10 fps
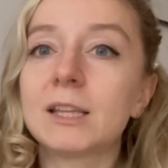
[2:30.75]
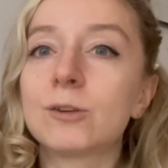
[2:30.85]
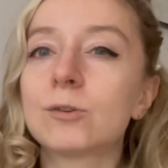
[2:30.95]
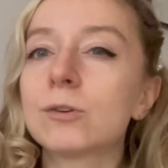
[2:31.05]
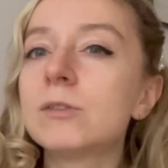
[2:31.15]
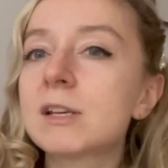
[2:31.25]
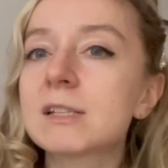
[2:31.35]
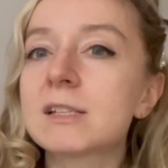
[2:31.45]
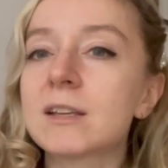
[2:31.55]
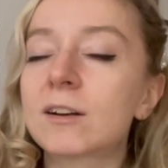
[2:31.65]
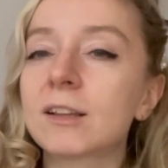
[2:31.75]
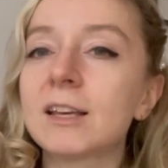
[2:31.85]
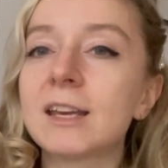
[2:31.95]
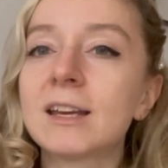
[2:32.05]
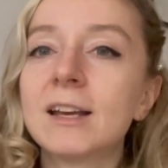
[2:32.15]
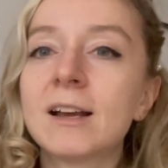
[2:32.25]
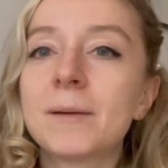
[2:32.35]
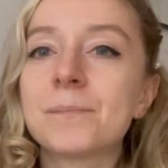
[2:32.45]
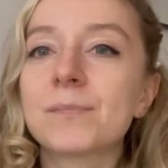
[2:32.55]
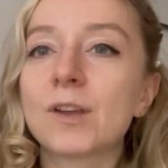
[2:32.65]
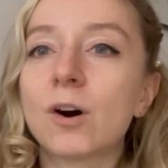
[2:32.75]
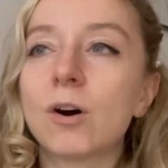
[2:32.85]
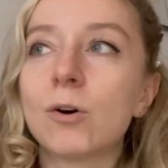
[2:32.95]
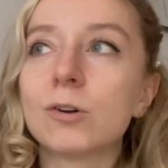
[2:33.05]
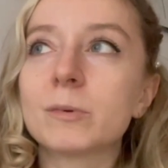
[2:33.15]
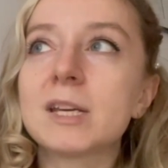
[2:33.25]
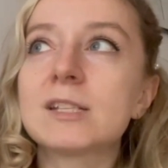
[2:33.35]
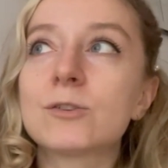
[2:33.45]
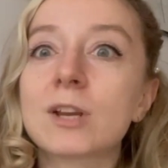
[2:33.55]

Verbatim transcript: Like you don't necessarily always,